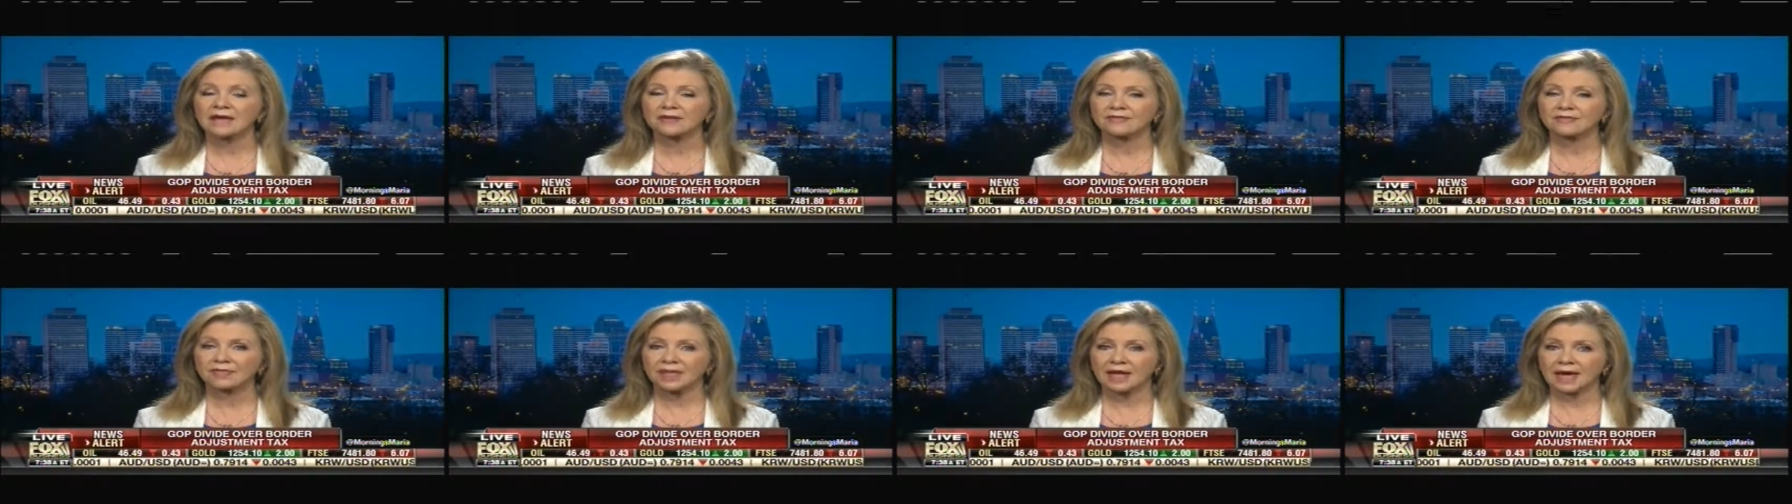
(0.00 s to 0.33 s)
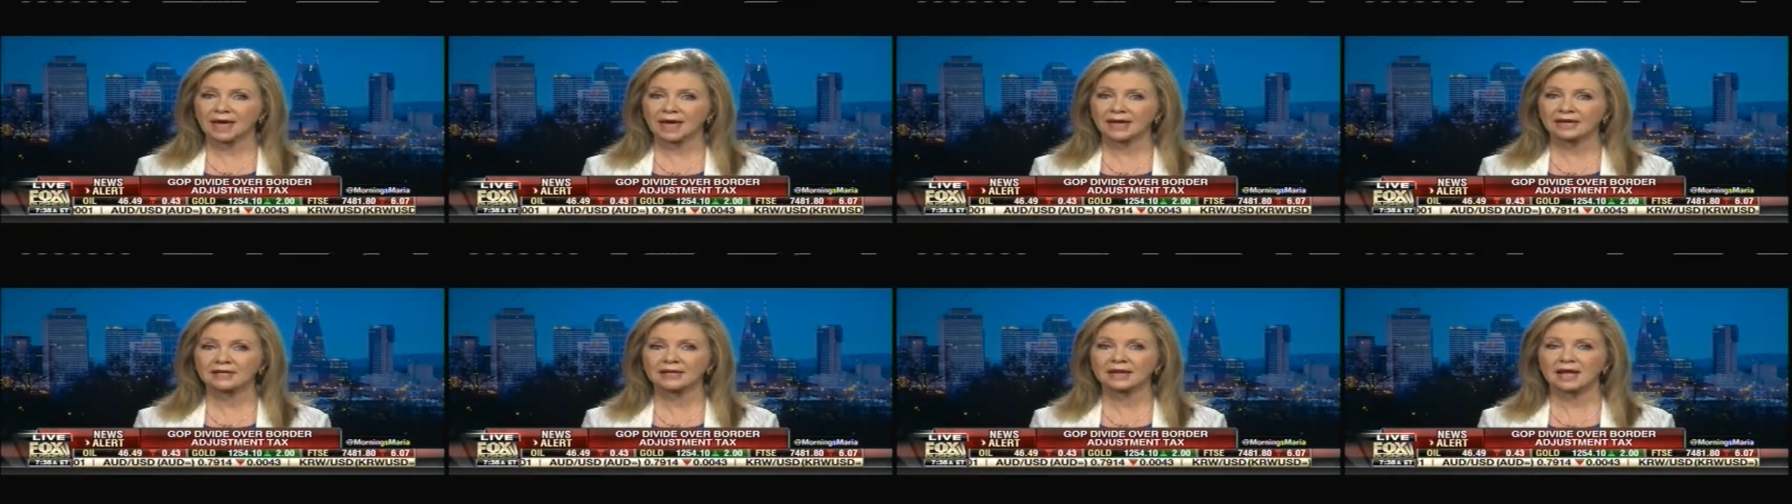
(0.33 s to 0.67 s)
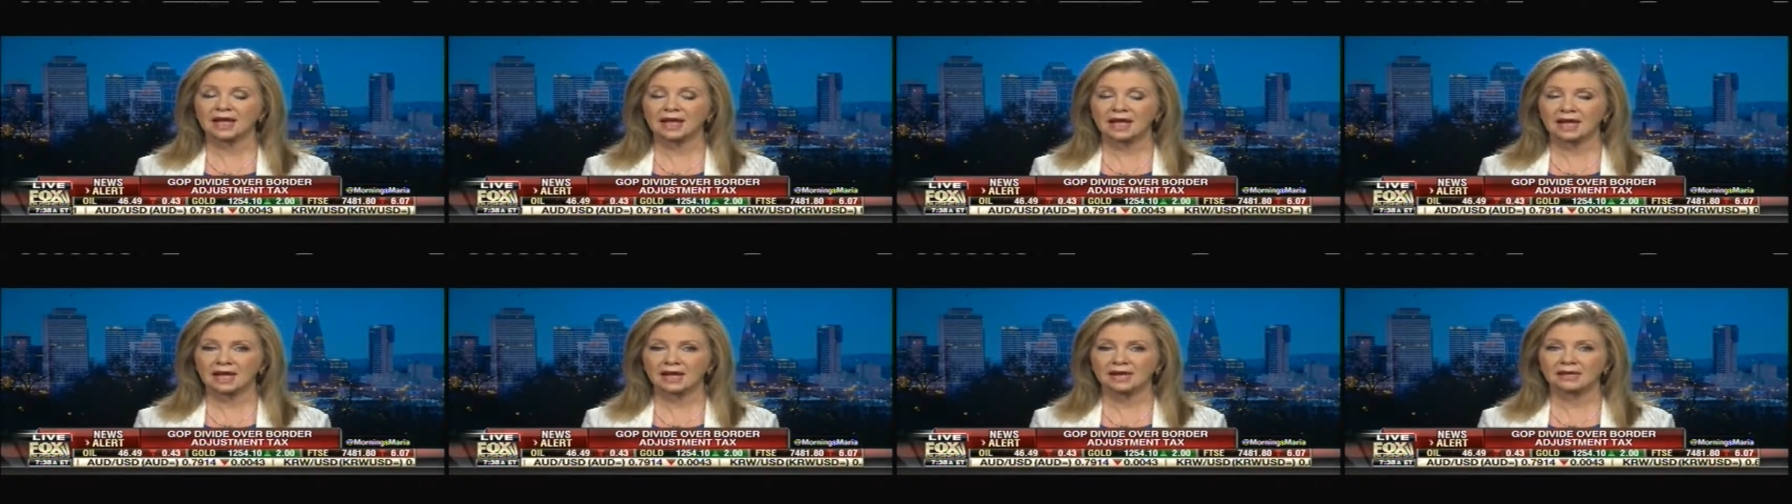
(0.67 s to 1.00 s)
that
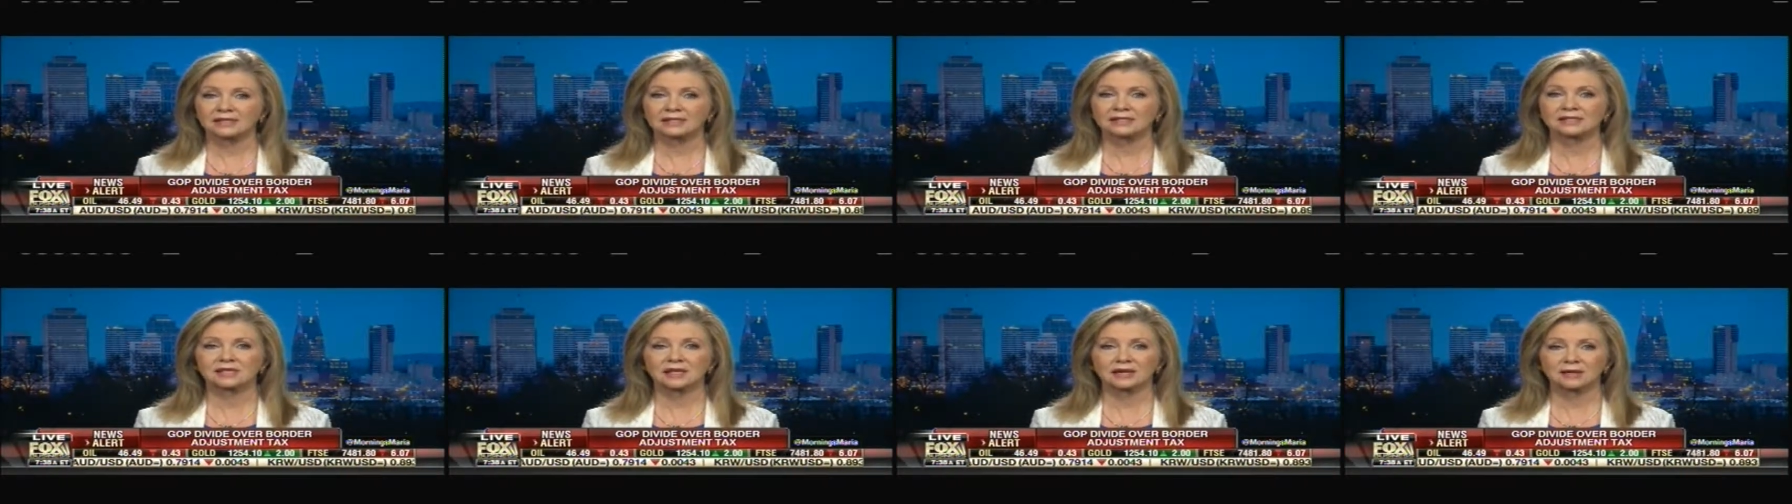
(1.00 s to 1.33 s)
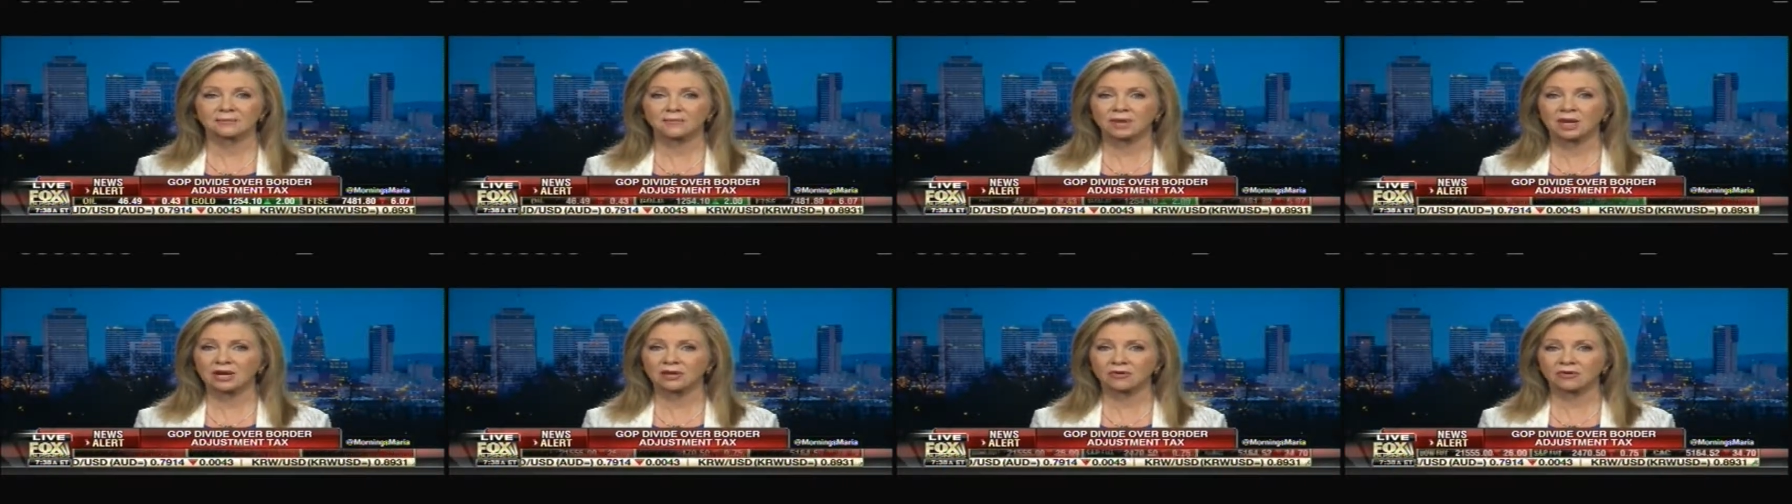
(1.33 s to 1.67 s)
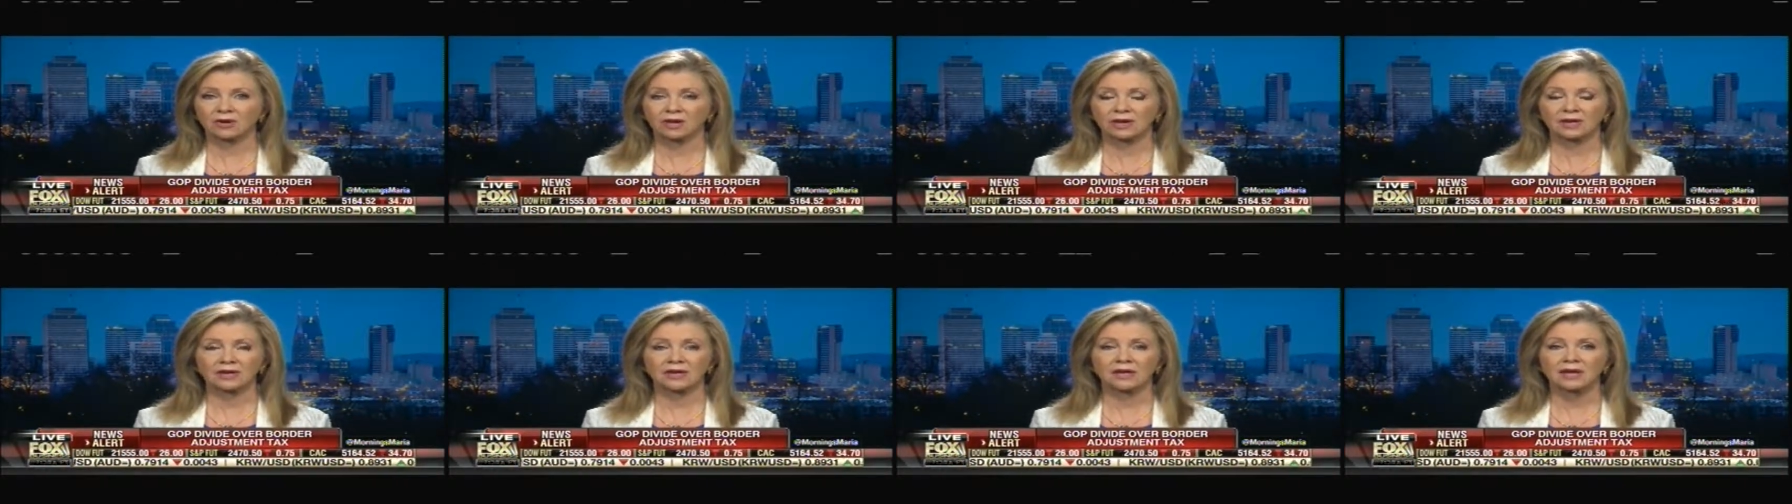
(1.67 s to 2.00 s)
has a
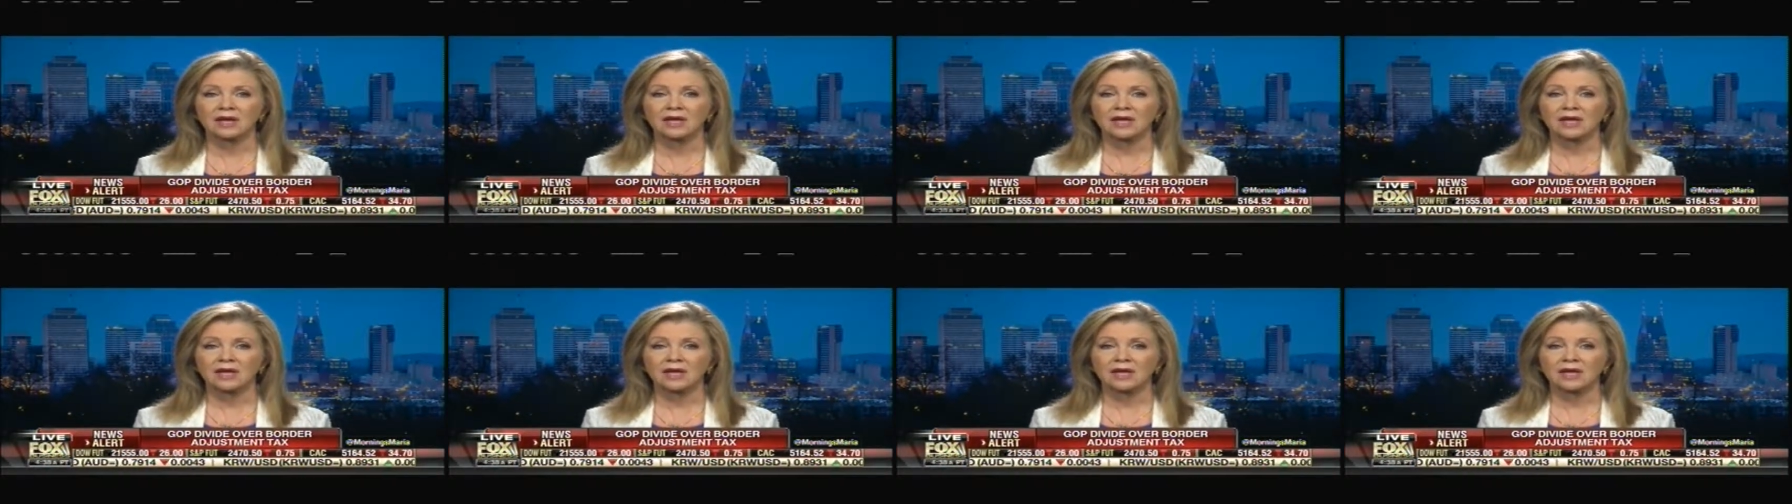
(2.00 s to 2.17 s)
bearing.